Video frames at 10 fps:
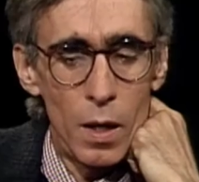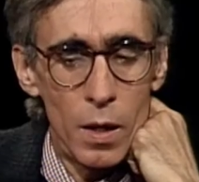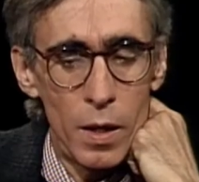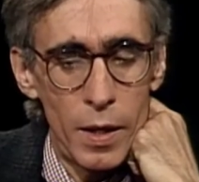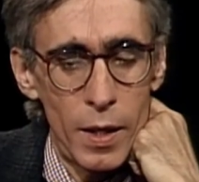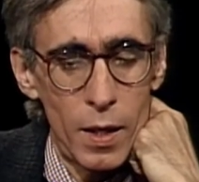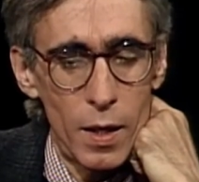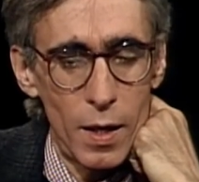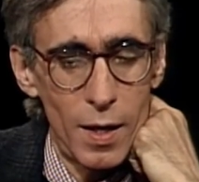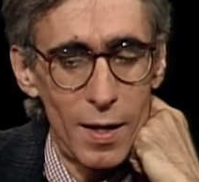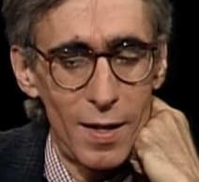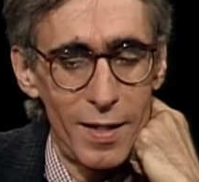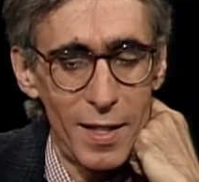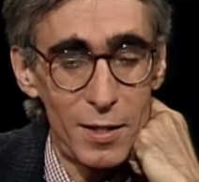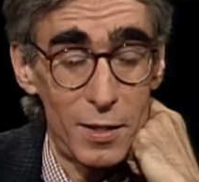
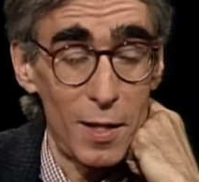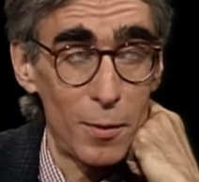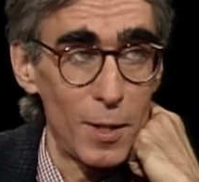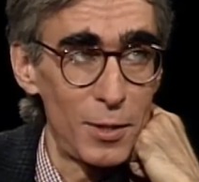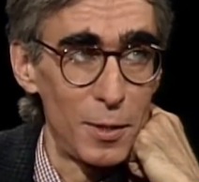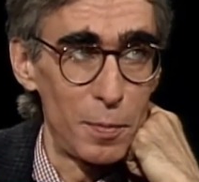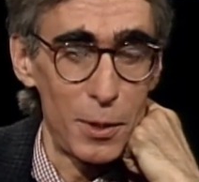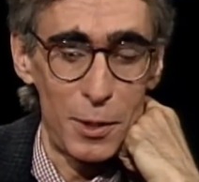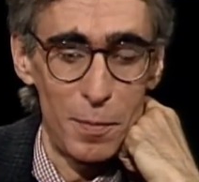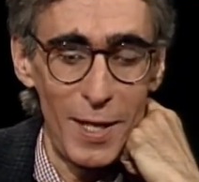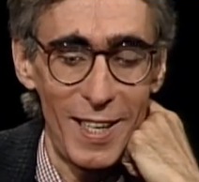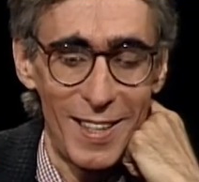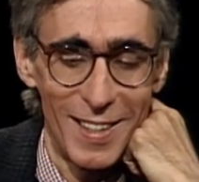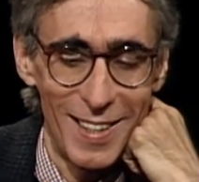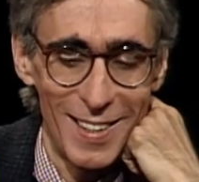That's a tough question to put to
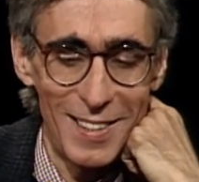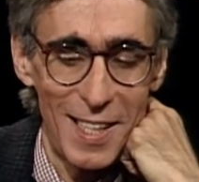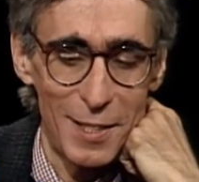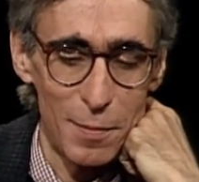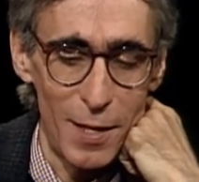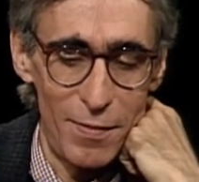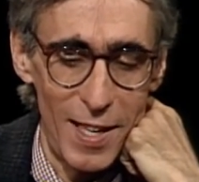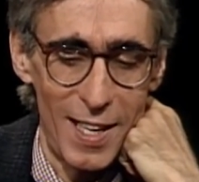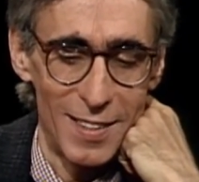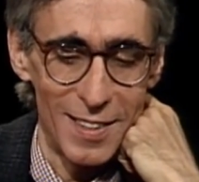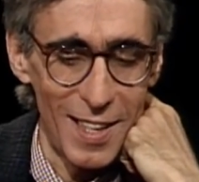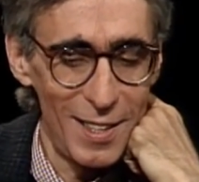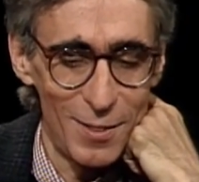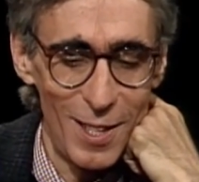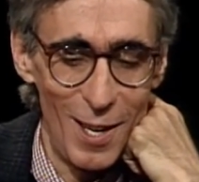me. Let's ask my fans.
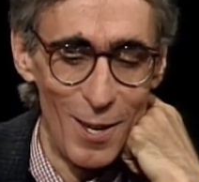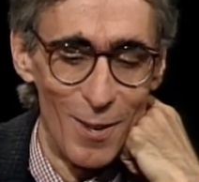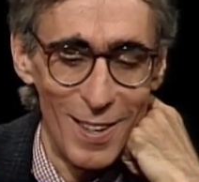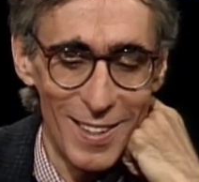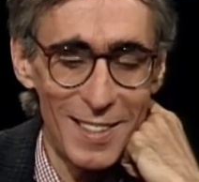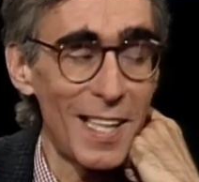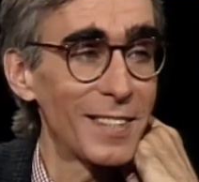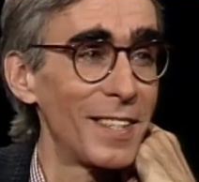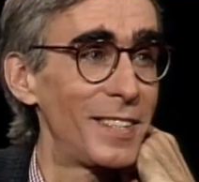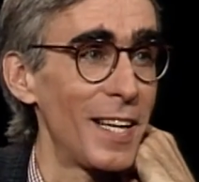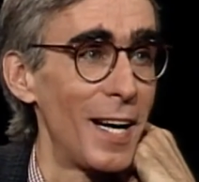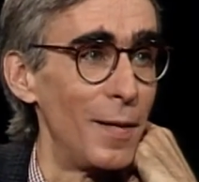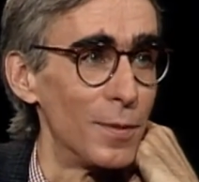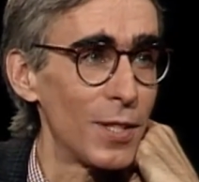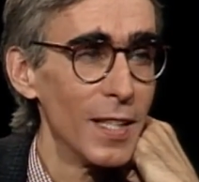I don't know. Let's ask the
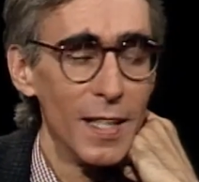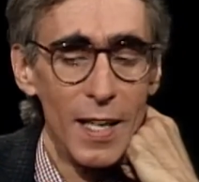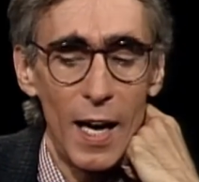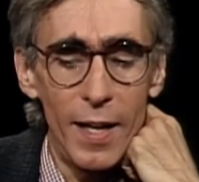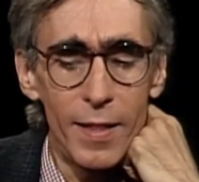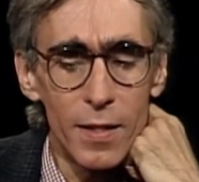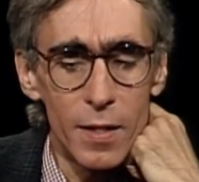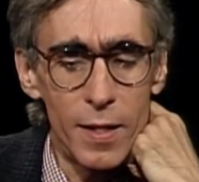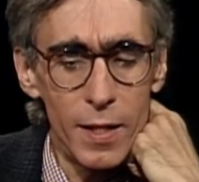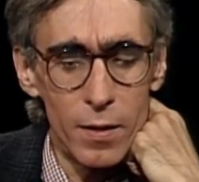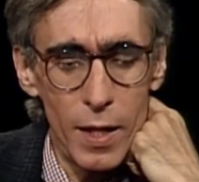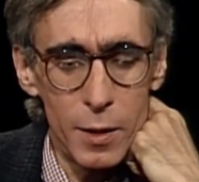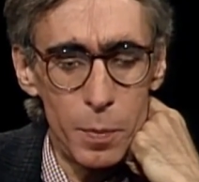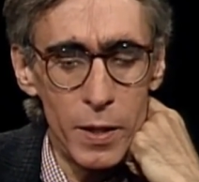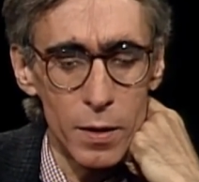Times. I think the theater
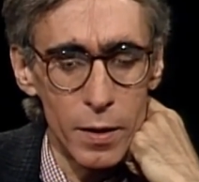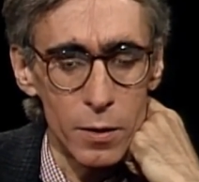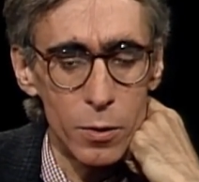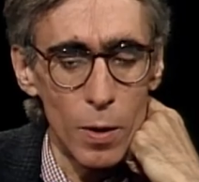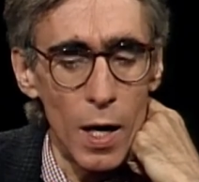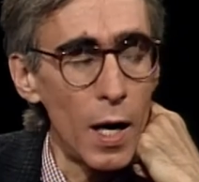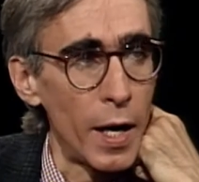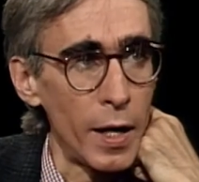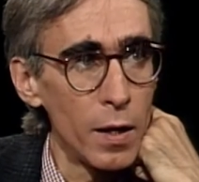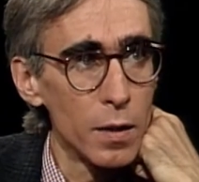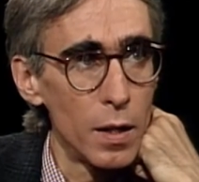has been a little dry.